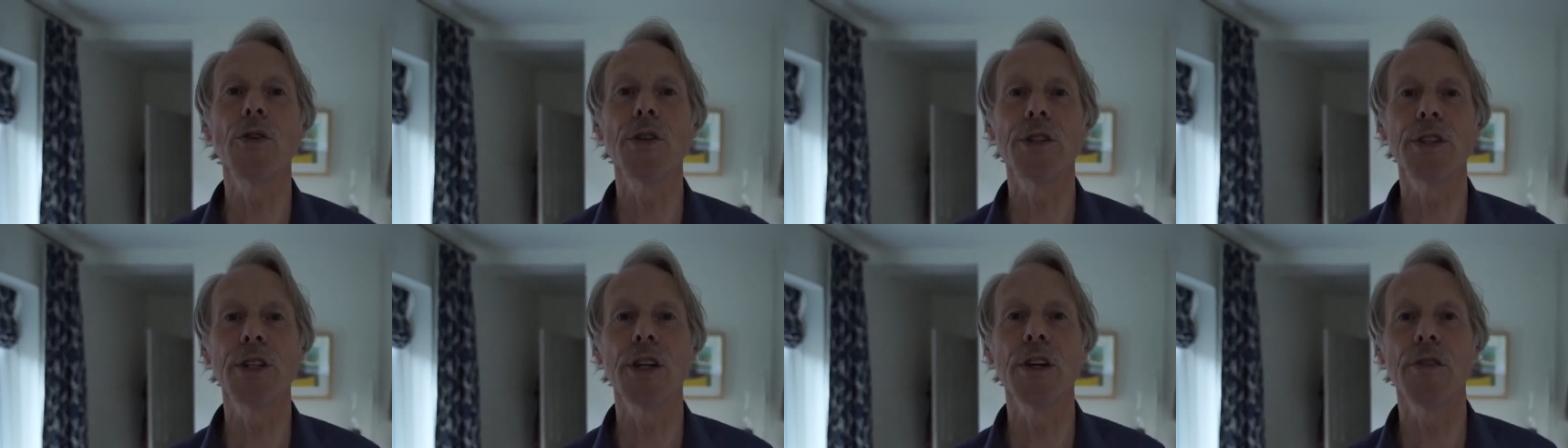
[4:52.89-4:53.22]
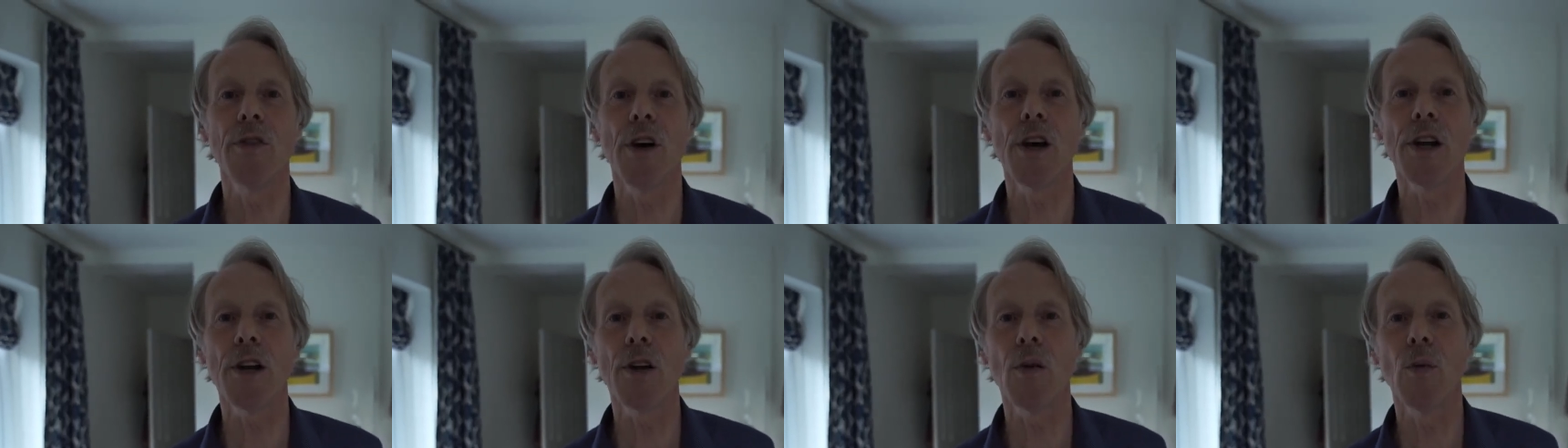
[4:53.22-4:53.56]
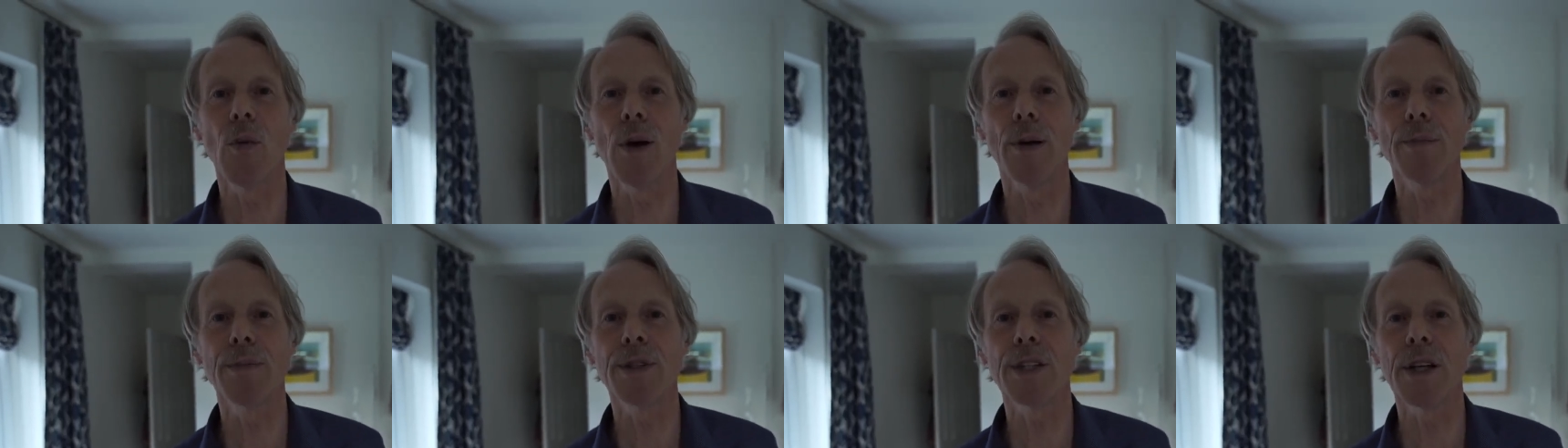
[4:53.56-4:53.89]
the GeoVital
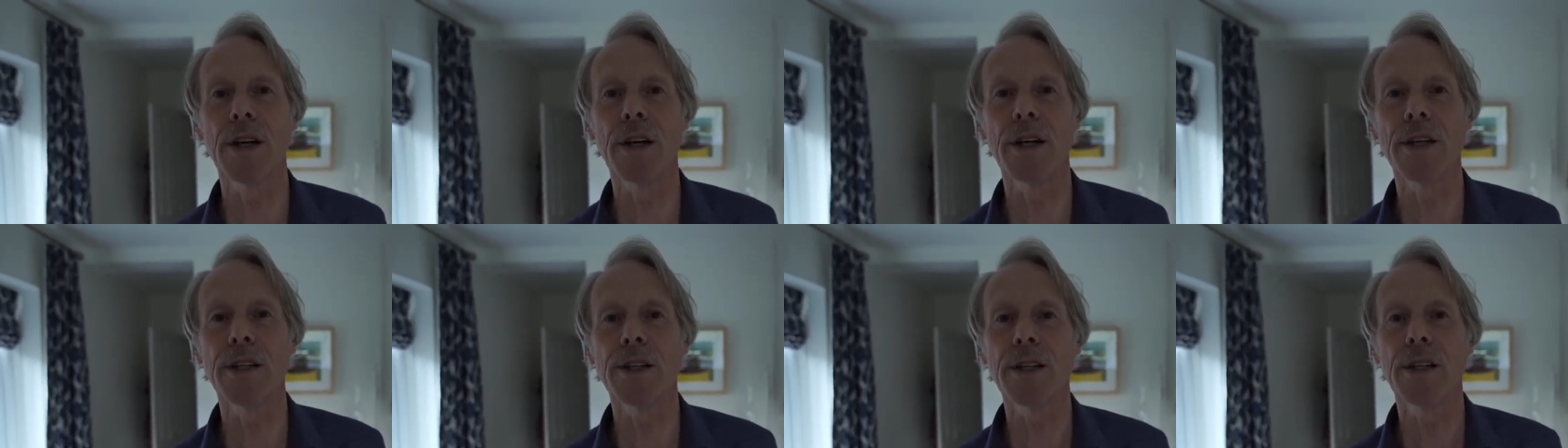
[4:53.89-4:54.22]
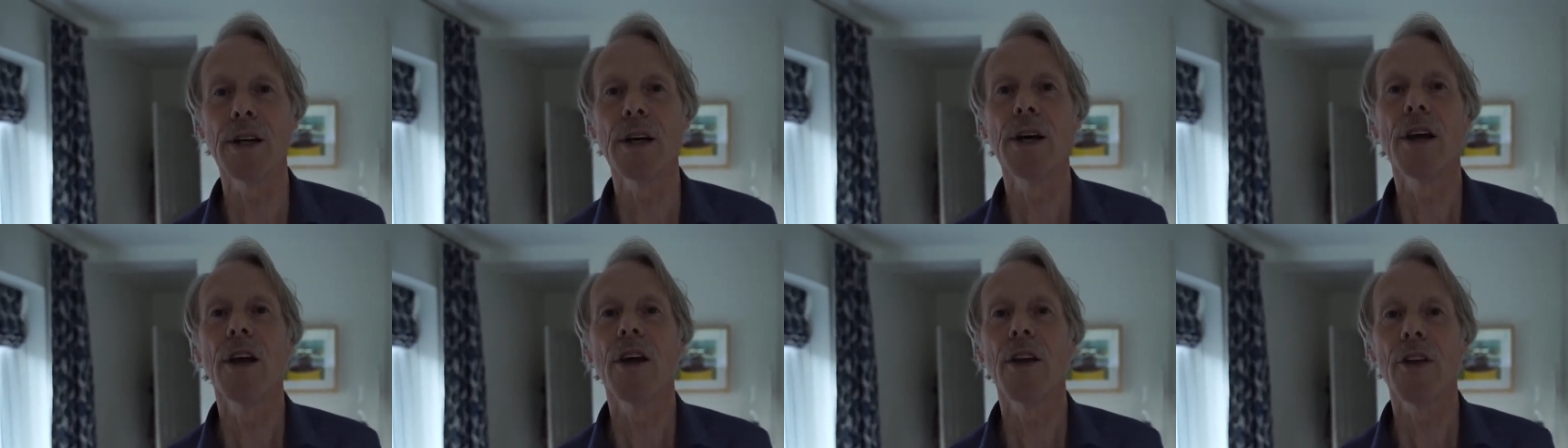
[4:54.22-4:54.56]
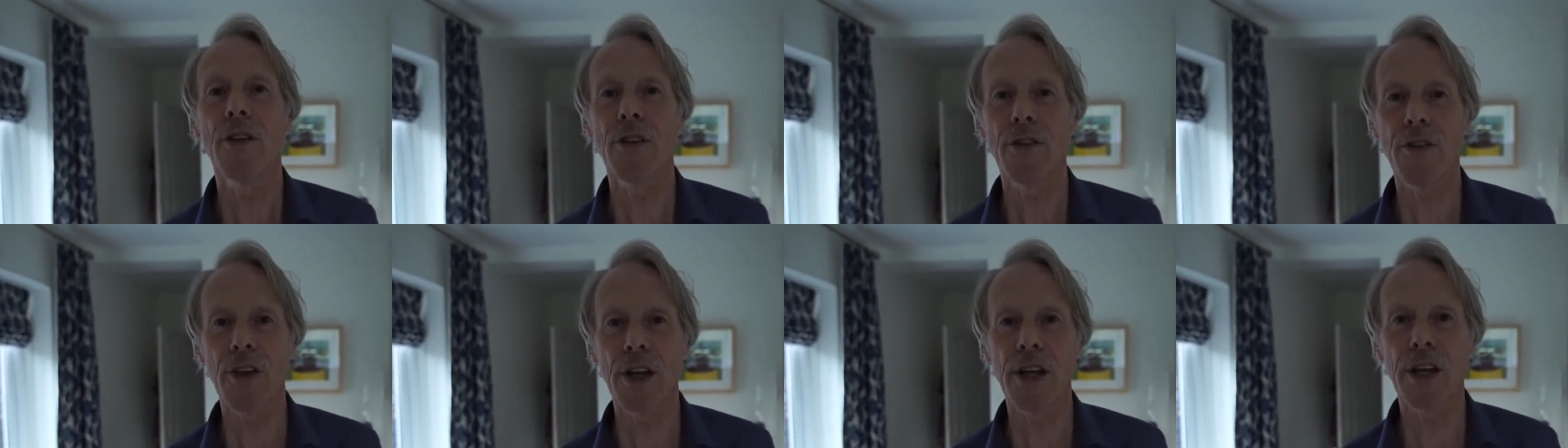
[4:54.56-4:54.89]
website.
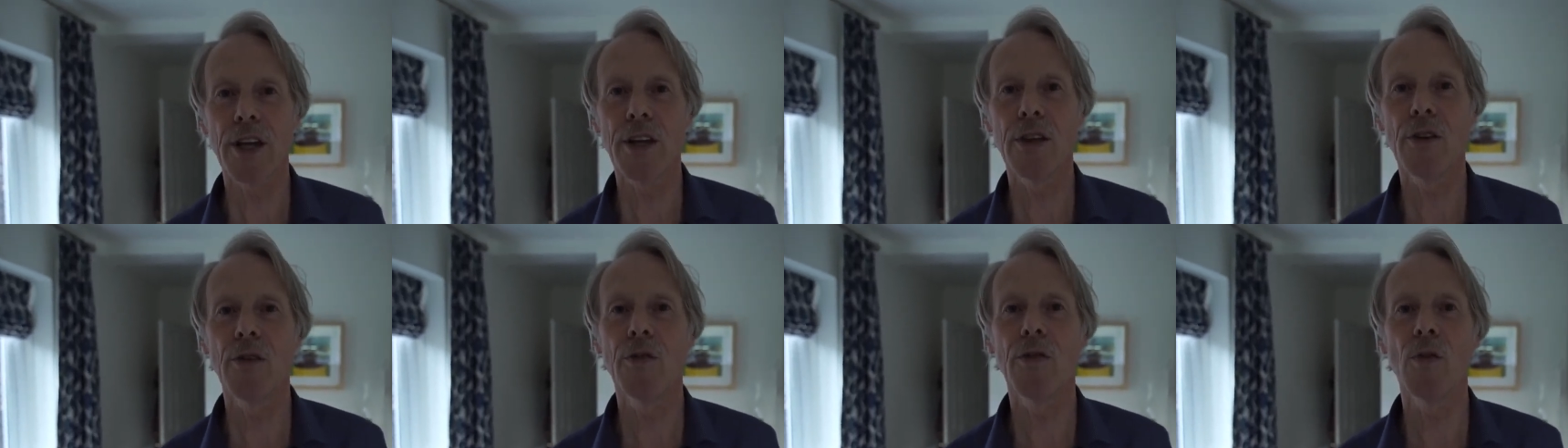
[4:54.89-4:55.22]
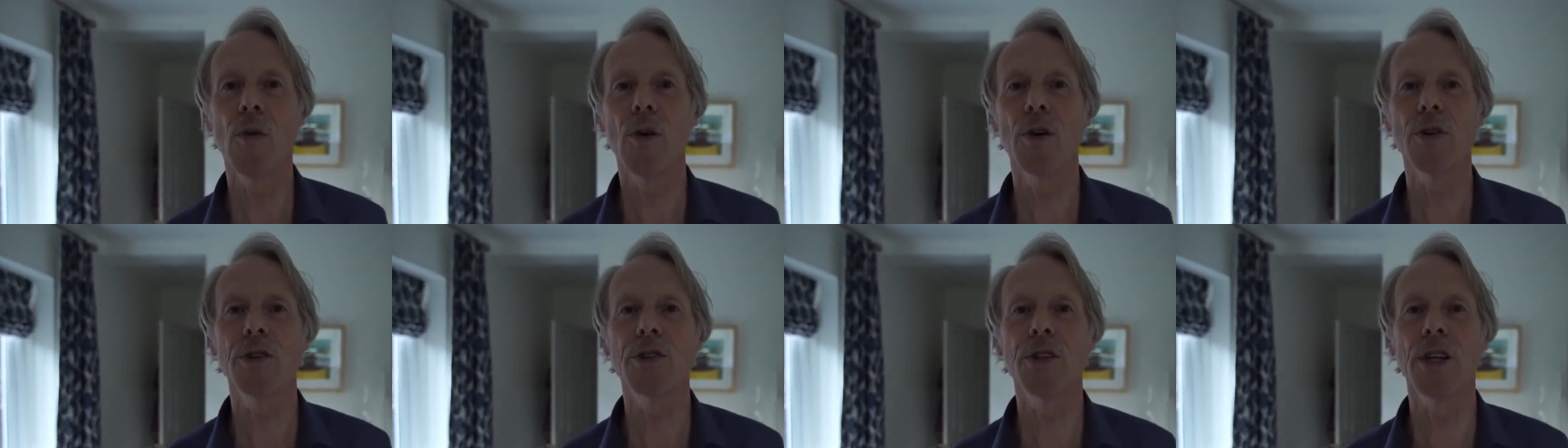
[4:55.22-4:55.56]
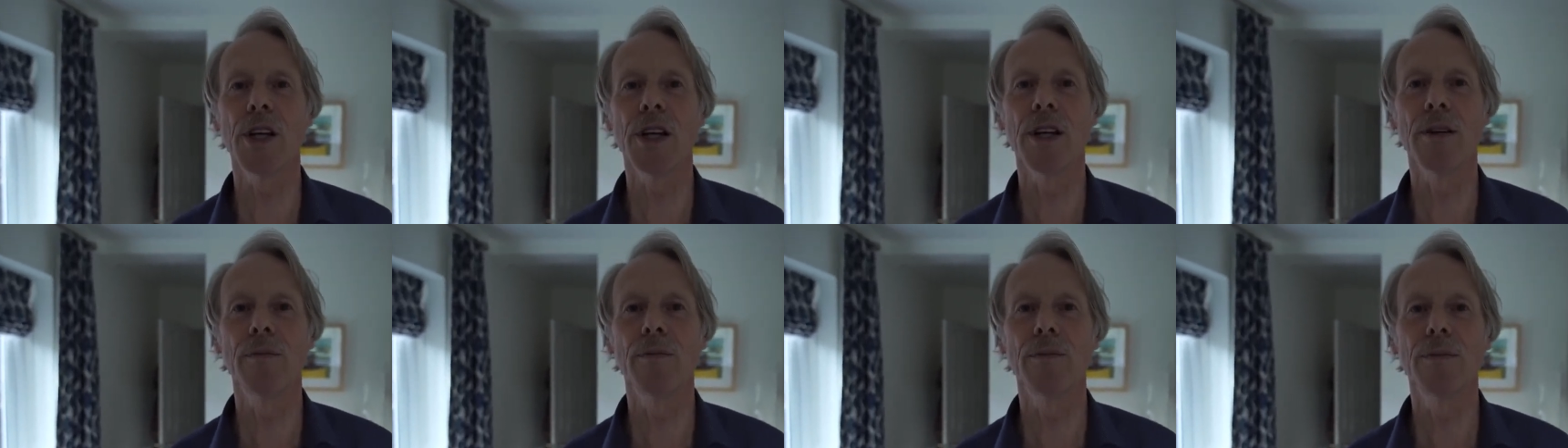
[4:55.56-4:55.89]
Thank you for
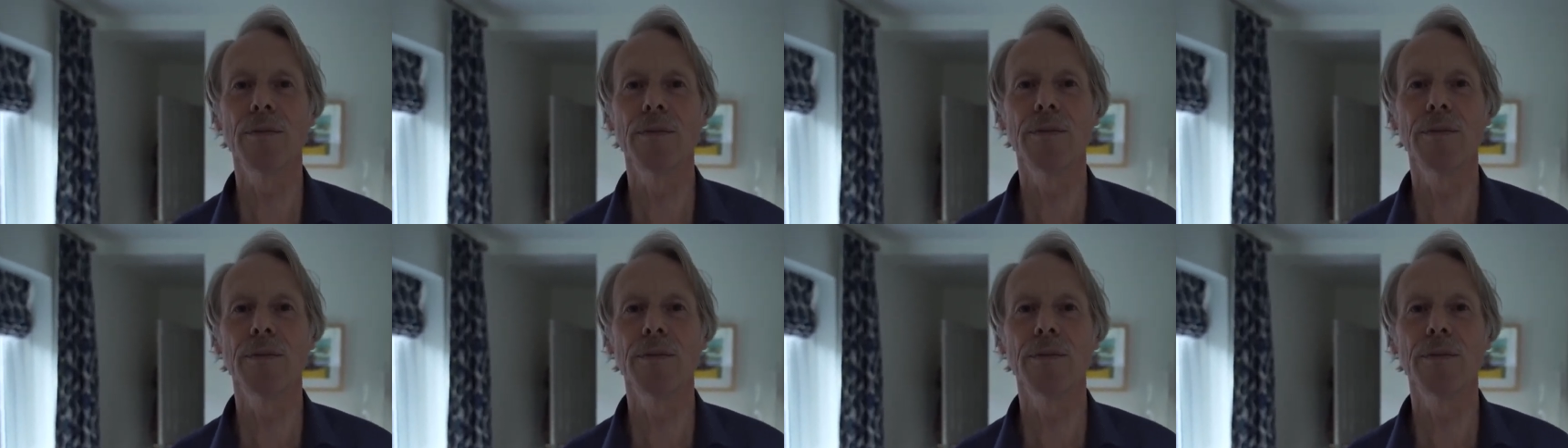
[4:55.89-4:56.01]
watching.